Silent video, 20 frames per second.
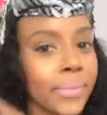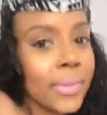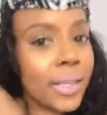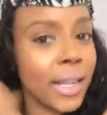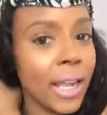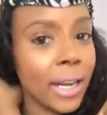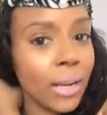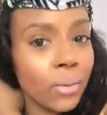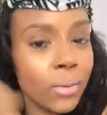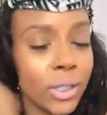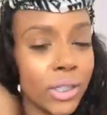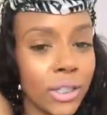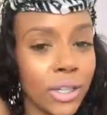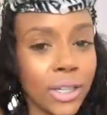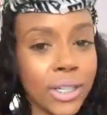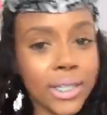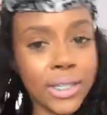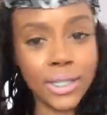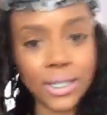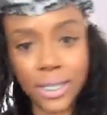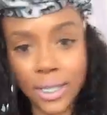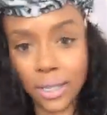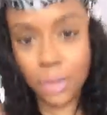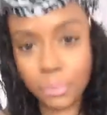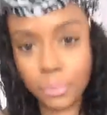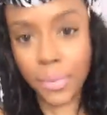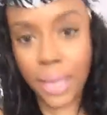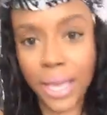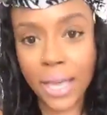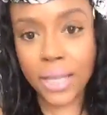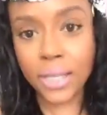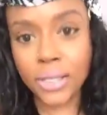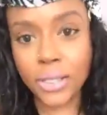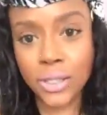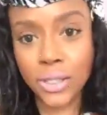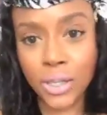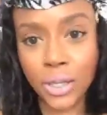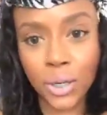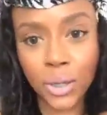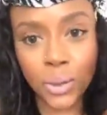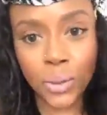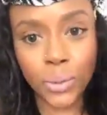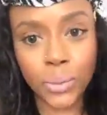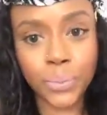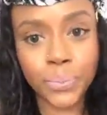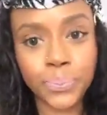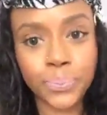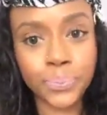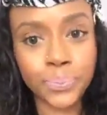And I didn't want y'all to see it a mess, so